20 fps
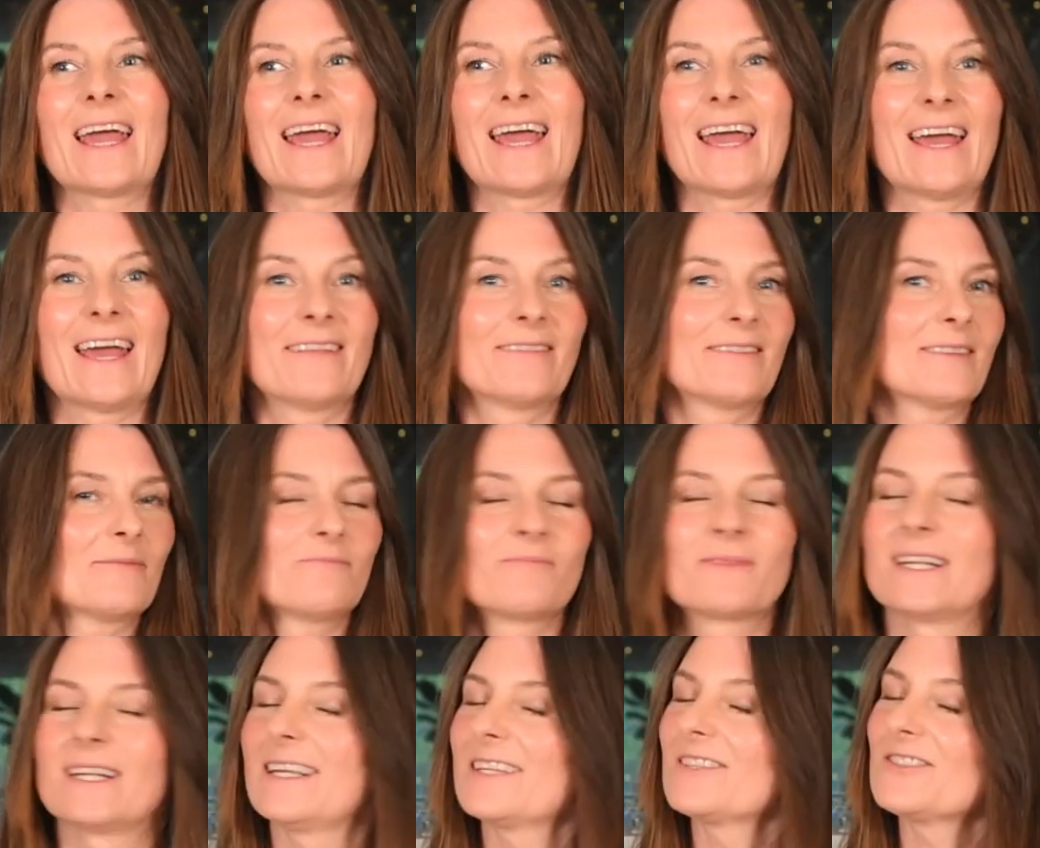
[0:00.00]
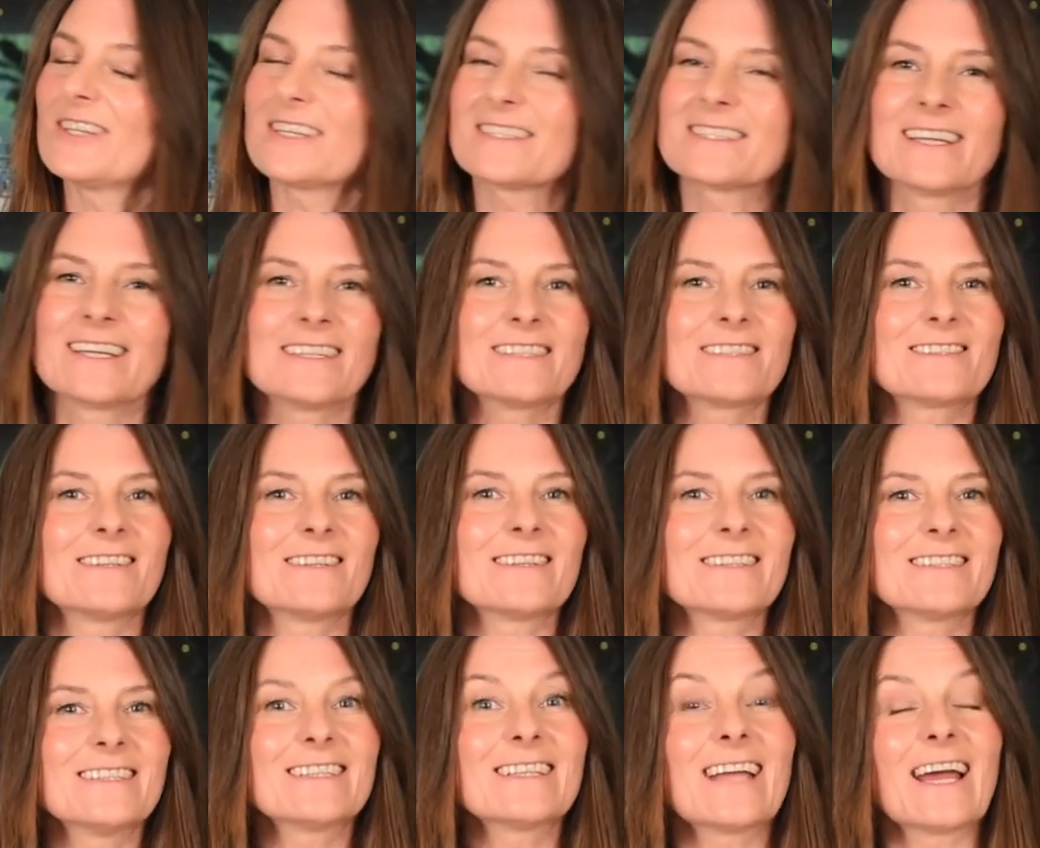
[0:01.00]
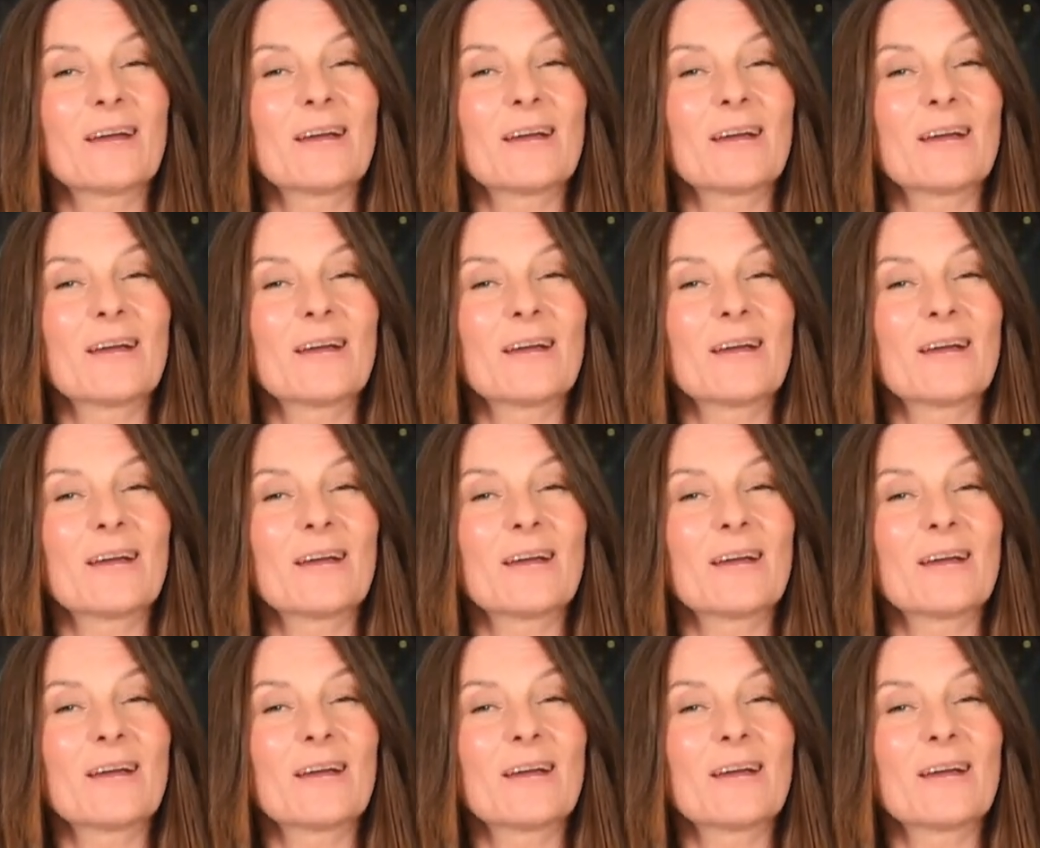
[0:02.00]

And let's just get started.